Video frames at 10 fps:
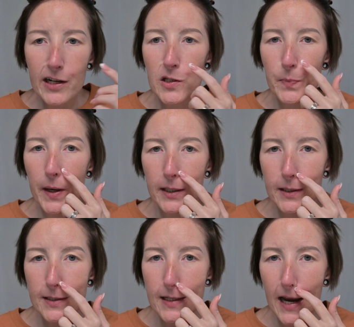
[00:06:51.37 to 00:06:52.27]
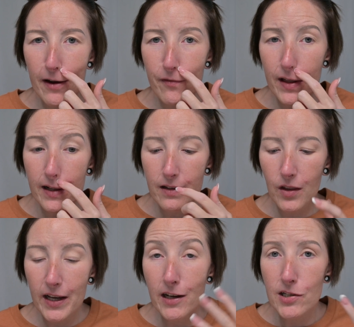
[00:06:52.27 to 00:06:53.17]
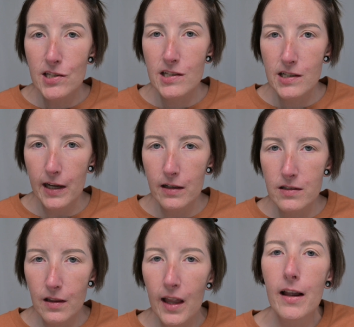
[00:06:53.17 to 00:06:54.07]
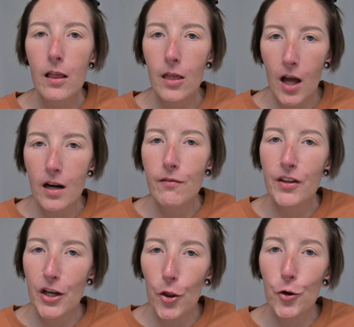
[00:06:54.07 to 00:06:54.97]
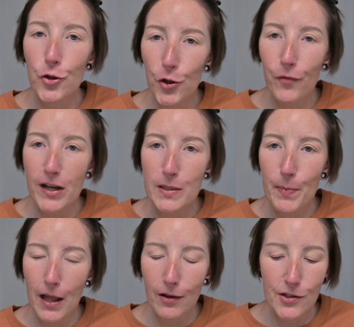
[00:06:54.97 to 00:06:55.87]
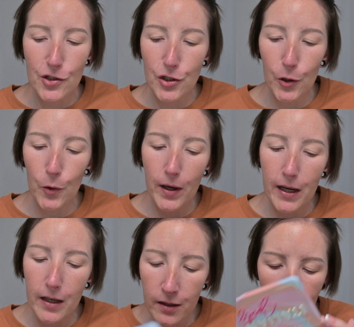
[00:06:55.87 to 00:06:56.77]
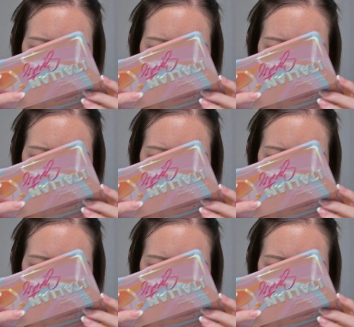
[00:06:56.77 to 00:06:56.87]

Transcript: expected it to have that, like a scent like a lot of the other Too Faced palettes do, and